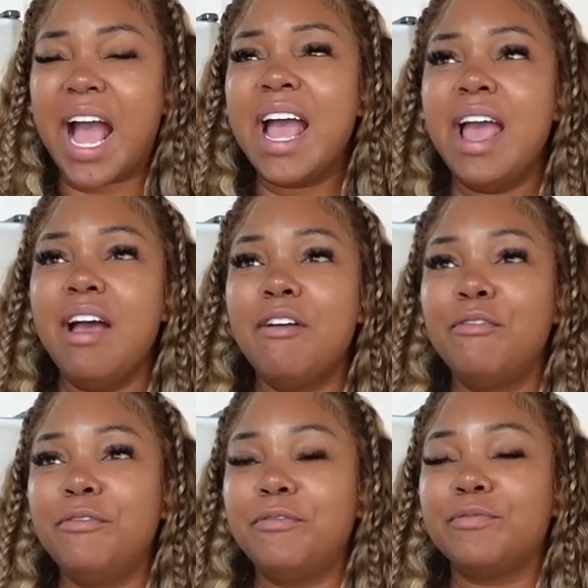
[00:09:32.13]
I have,
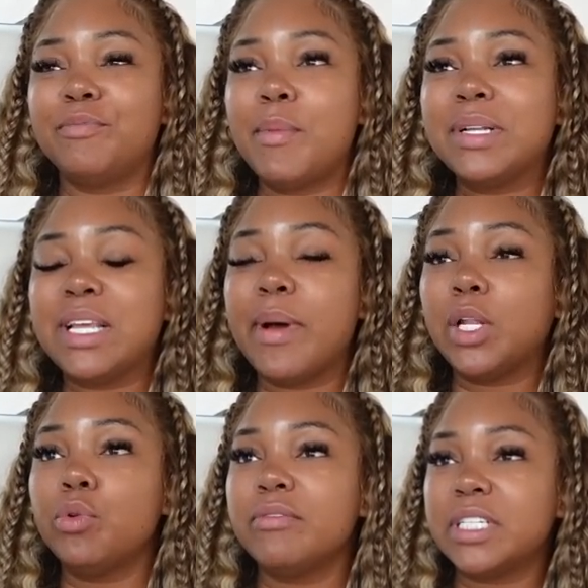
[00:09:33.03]
I'm about to say my
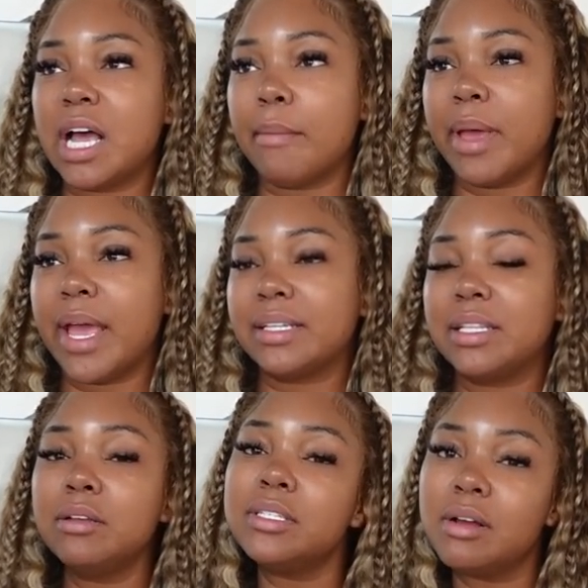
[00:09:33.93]
Louis Vuitton bags.
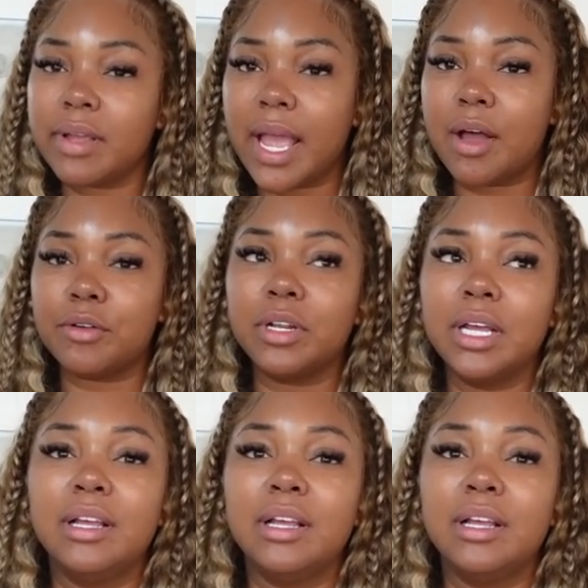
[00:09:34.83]
Those don't count.